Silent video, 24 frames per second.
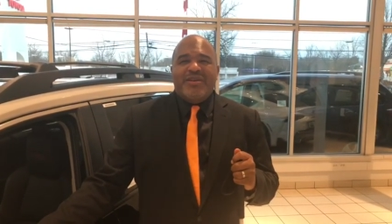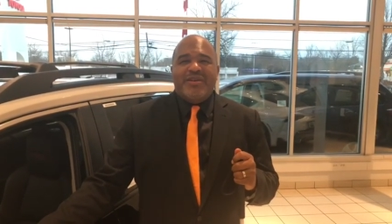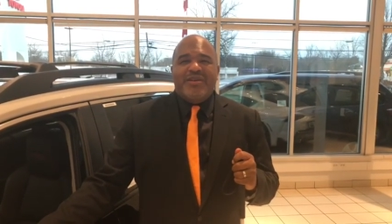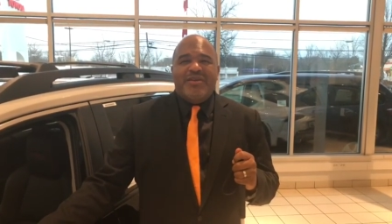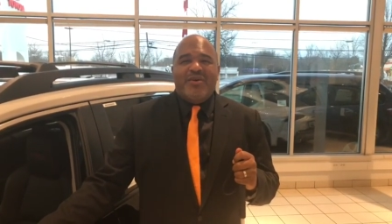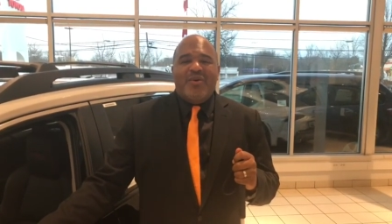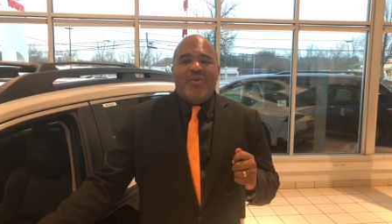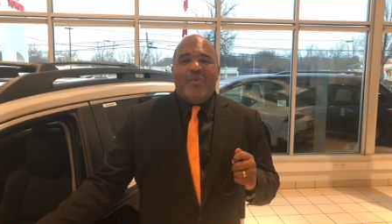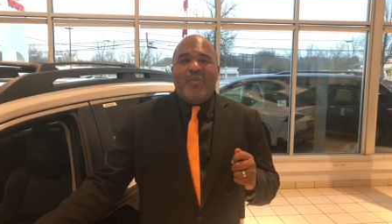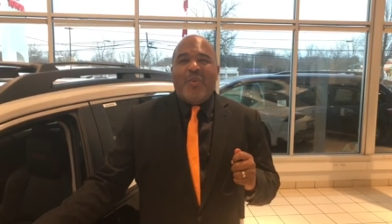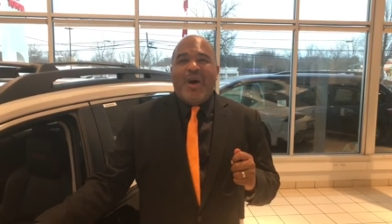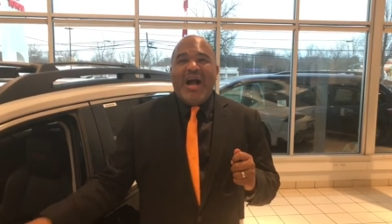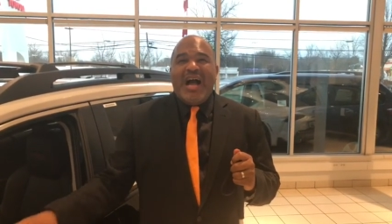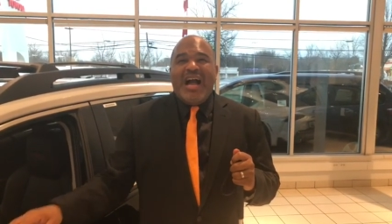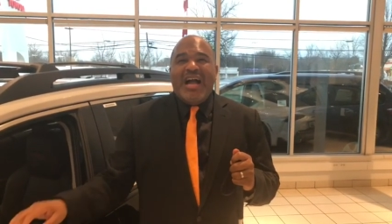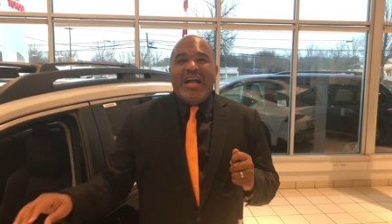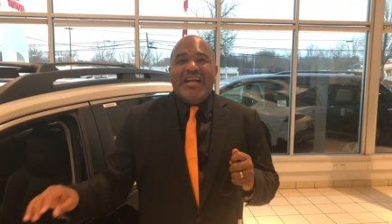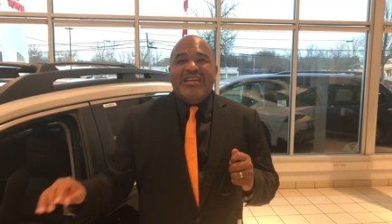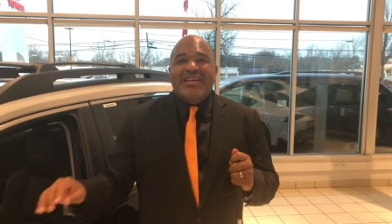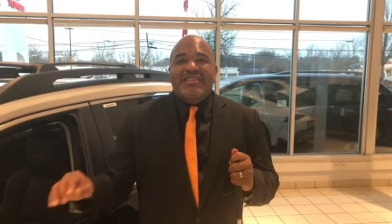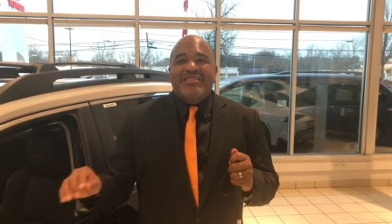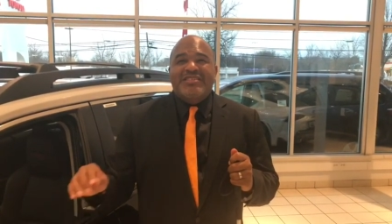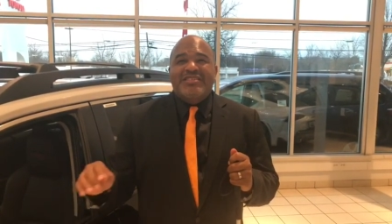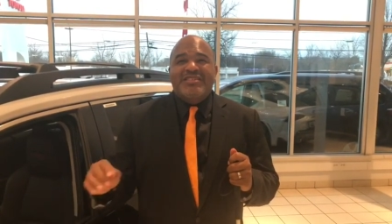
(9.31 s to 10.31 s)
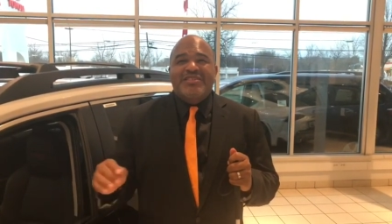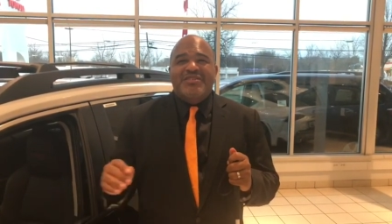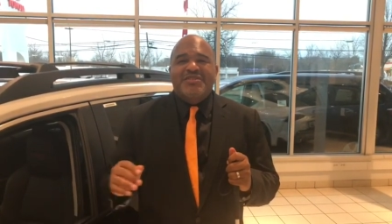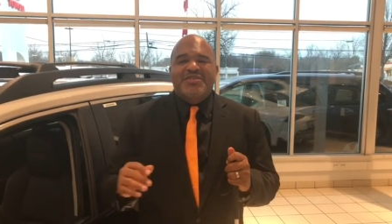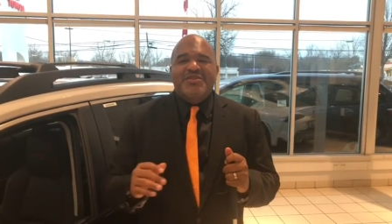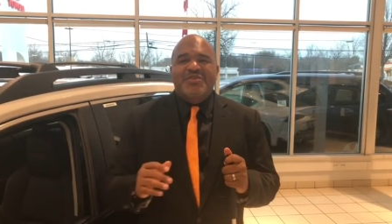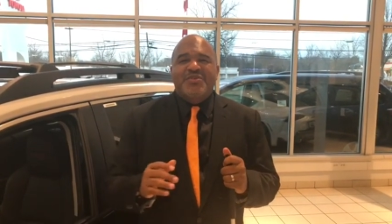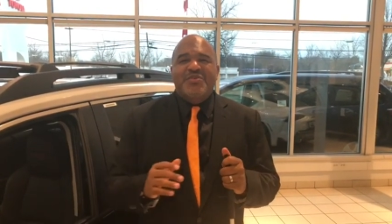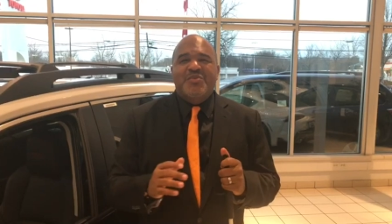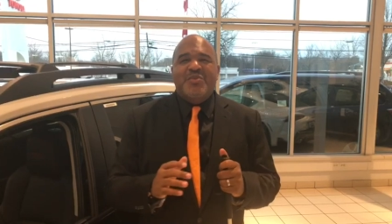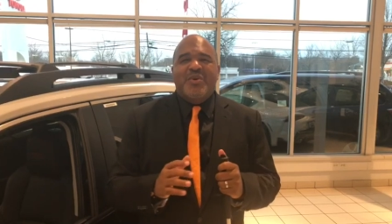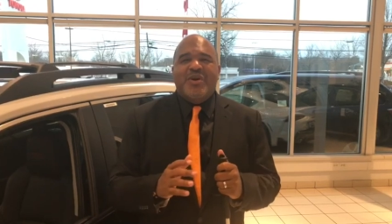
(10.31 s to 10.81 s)
you know, why should
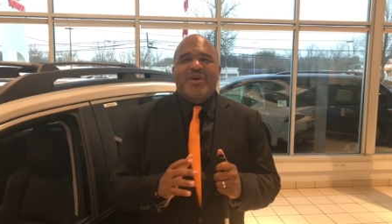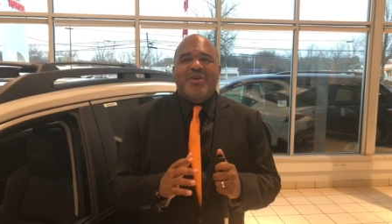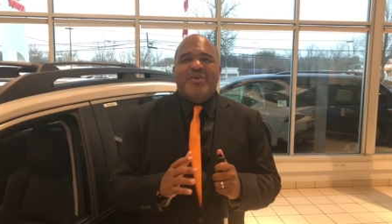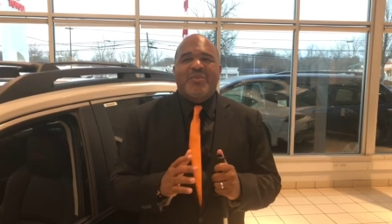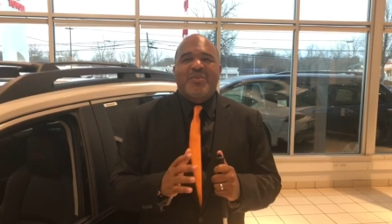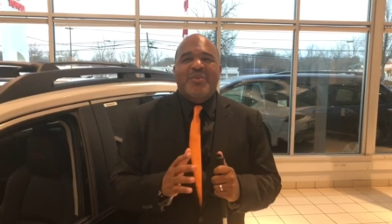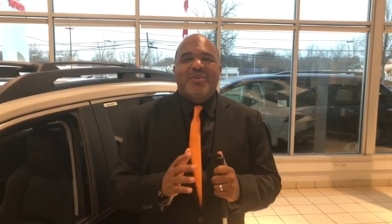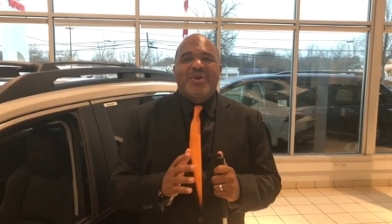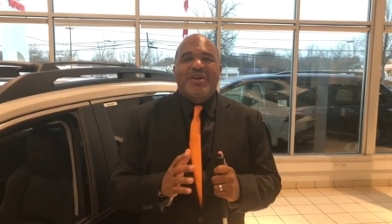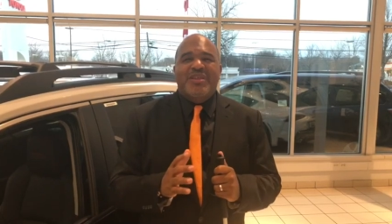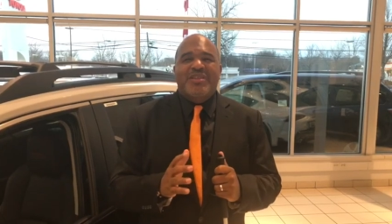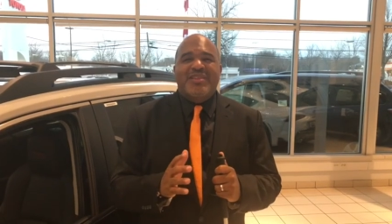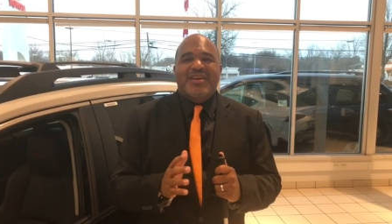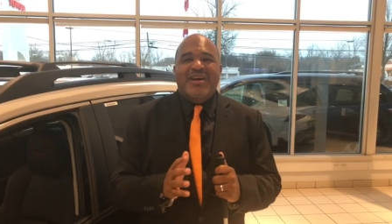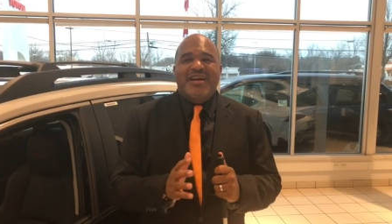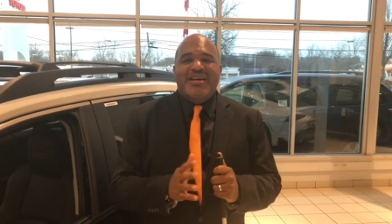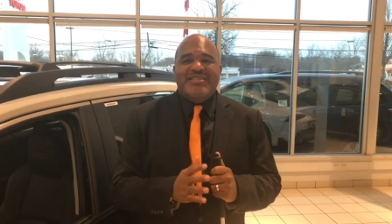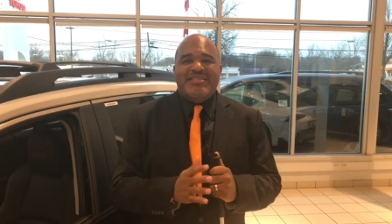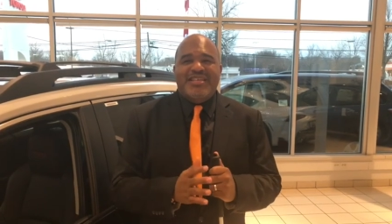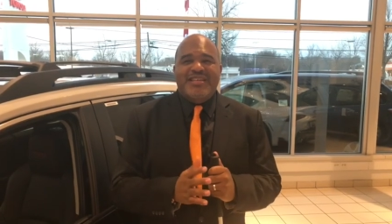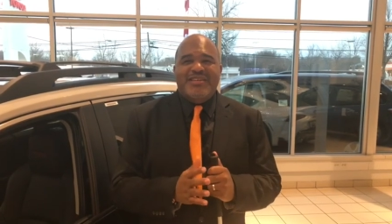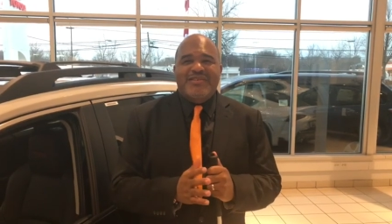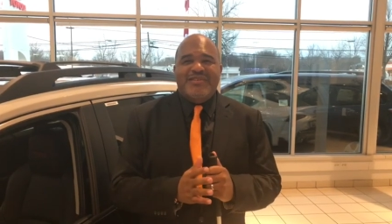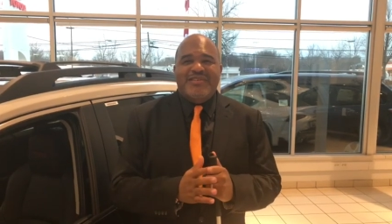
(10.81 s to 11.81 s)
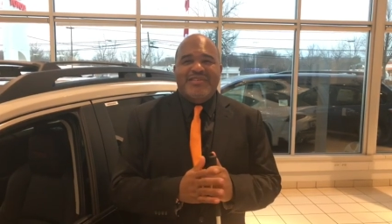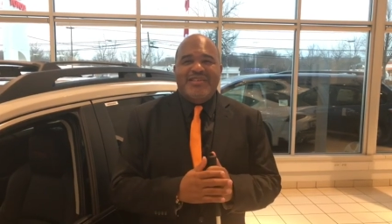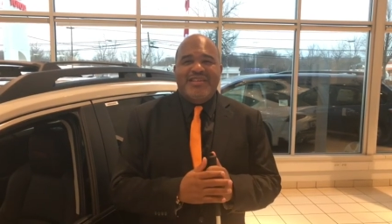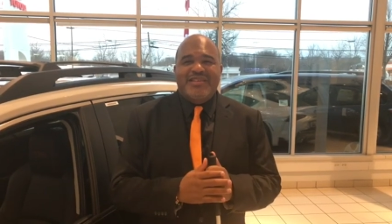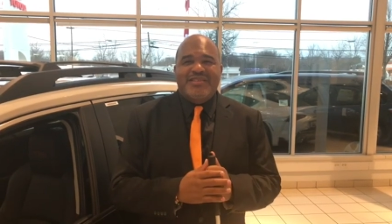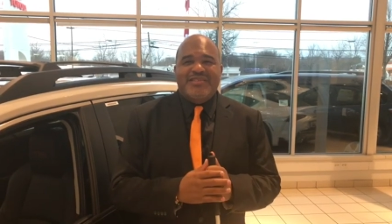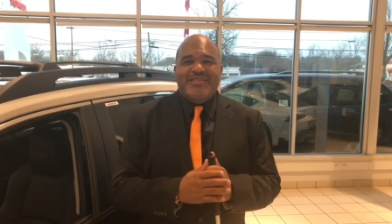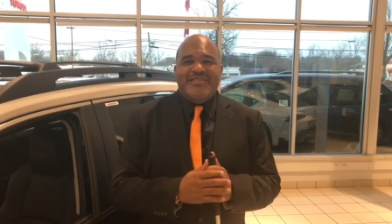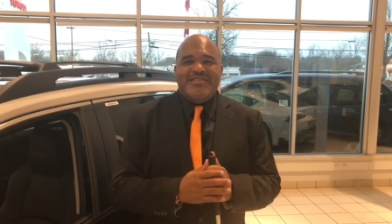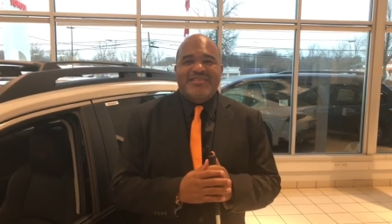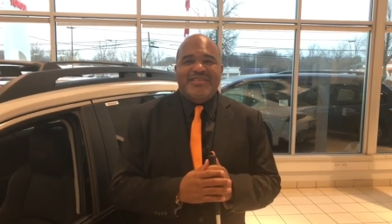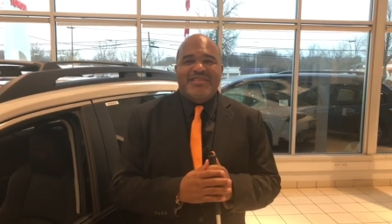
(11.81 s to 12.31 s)
you work with us here at
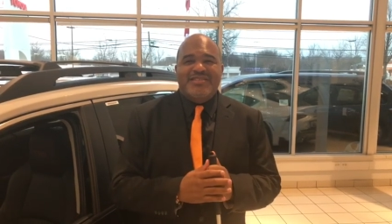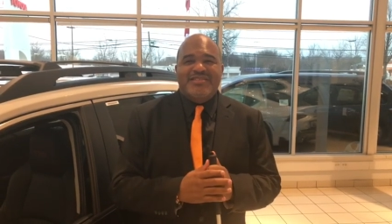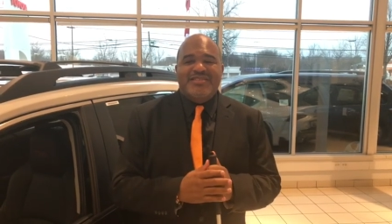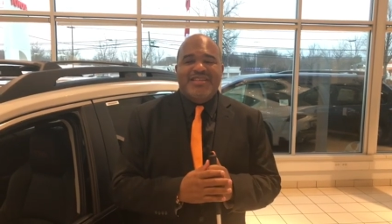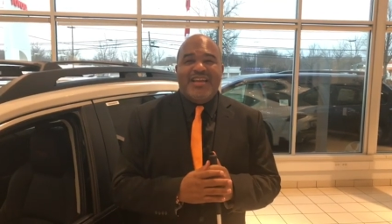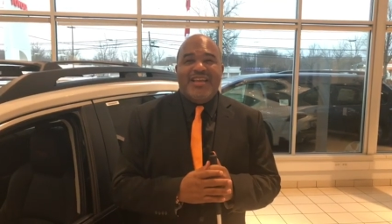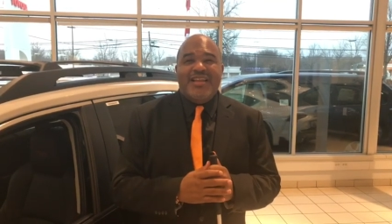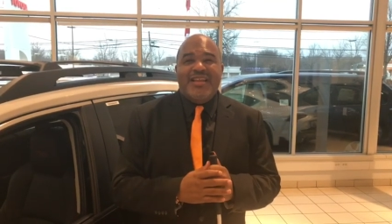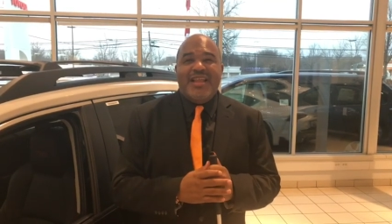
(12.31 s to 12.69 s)
Dealer Synergy?